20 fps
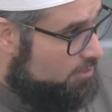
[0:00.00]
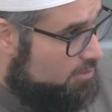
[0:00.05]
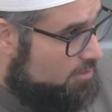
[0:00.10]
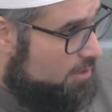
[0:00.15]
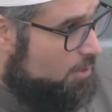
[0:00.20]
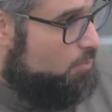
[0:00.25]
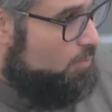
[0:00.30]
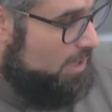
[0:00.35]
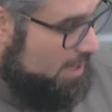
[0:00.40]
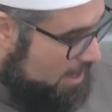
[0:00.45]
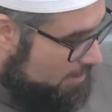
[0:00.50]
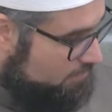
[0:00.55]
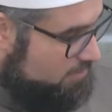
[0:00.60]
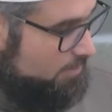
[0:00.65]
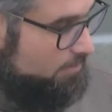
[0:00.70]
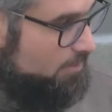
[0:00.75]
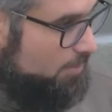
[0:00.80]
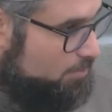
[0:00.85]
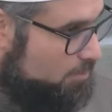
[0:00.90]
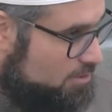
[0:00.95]
then we have to
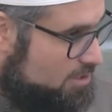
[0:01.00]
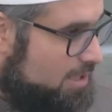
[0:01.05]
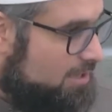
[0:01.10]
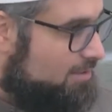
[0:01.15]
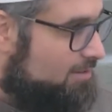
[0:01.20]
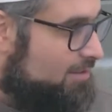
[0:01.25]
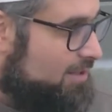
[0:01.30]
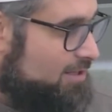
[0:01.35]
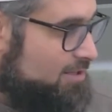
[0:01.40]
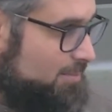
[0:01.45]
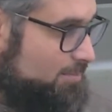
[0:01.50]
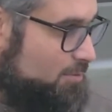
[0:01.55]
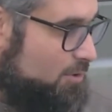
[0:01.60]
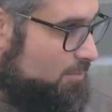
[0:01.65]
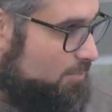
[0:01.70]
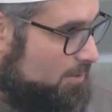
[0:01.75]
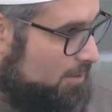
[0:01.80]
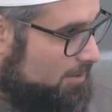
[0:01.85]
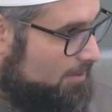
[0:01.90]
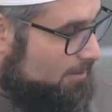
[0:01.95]
represent things
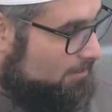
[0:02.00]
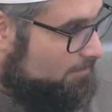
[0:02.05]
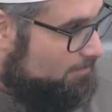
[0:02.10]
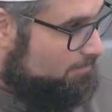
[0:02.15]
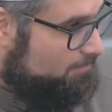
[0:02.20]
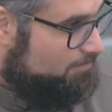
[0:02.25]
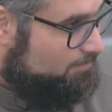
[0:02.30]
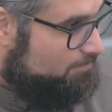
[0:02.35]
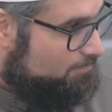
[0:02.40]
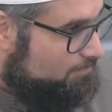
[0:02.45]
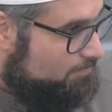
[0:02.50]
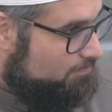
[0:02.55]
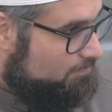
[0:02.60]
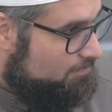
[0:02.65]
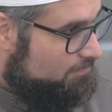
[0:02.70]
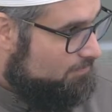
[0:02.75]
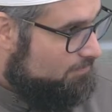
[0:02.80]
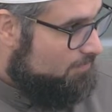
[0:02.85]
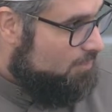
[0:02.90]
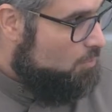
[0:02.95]
appropriately.
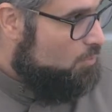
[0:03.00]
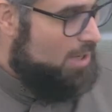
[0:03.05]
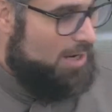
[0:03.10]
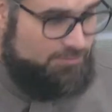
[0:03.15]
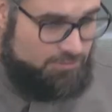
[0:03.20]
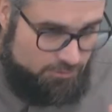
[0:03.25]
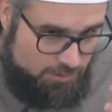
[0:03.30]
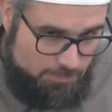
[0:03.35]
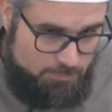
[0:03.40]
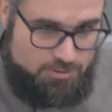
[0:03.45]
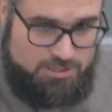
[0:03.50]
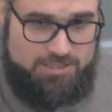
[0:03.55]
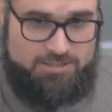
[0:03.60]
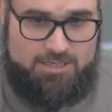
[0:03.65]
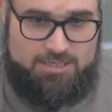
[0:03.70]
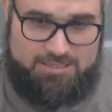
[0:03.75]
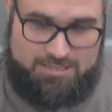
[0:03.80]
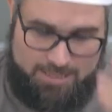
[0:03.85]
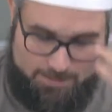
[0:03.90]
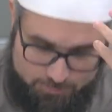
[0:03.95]
We have to represent
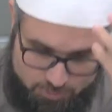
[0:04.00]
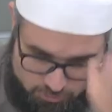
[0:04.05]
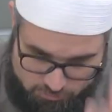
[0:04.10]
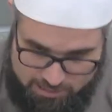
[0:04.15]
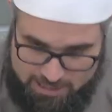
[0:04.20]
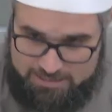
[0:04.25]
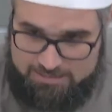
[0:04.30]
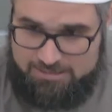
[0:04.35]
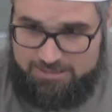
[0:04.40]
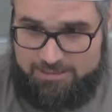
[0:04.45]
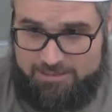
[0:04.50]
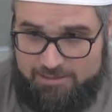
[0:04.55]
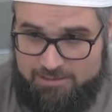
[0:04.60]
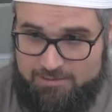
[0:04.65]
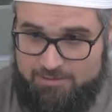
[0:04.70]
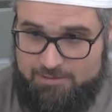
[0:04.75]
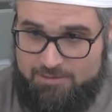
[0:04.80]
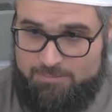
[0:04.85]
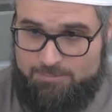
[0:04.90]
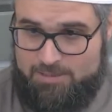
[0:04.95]
Islam correctly,
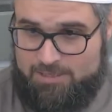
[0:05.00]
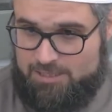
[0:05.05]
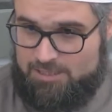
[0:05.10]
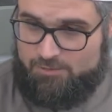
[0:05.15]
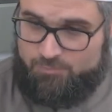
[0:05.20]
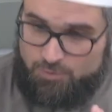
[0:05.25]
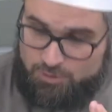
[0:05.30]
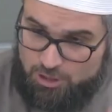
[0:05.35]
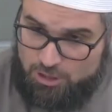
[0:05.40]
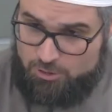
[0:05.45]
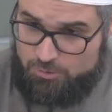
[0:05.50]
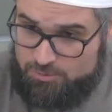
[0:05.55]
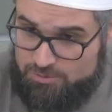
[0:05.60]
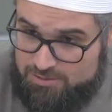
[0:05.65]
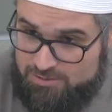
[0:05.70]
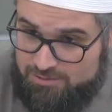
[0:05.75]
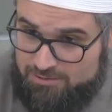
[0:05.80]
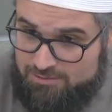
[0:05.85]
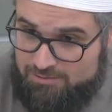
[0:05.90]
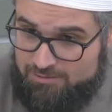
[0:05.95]
because if we don't,
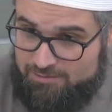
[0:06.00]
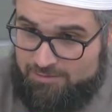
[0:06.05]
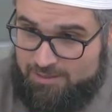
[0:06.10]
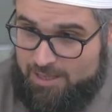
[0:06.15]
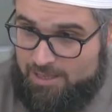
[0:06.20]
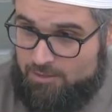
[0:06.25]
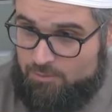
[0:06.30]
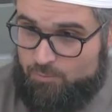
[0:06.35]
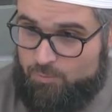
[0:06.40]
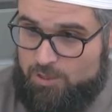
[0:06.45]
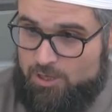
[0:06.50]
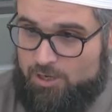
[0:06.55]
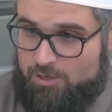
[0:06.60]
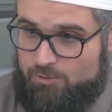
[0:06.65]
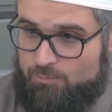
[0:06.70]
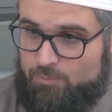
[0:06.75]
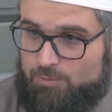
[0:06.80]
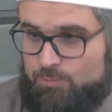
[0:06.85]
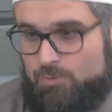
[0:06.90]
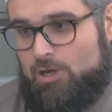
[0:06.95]
then we
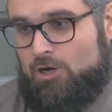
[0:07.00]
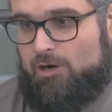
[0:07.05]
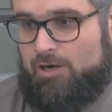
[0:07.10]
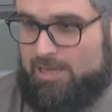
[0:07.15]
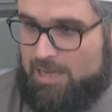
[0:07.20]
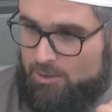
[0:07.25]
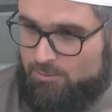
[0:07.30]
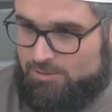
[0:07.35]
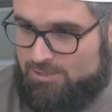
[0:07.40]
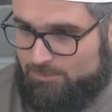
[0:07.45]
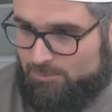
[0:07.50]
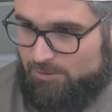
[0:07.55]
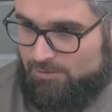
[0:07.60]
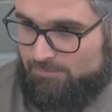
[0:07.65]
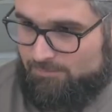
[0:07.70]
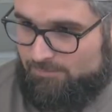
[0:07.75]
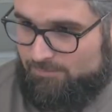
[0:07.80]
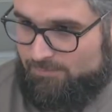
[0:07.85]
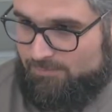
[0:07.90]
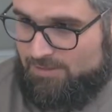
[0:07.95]
are accountable.
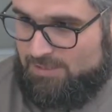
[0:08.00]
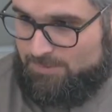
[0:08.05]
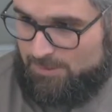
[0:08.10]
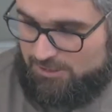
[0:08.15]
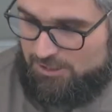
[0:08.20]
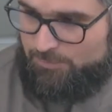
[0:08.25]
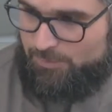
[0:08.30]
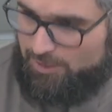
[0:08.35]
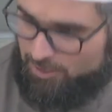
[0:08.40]
Especially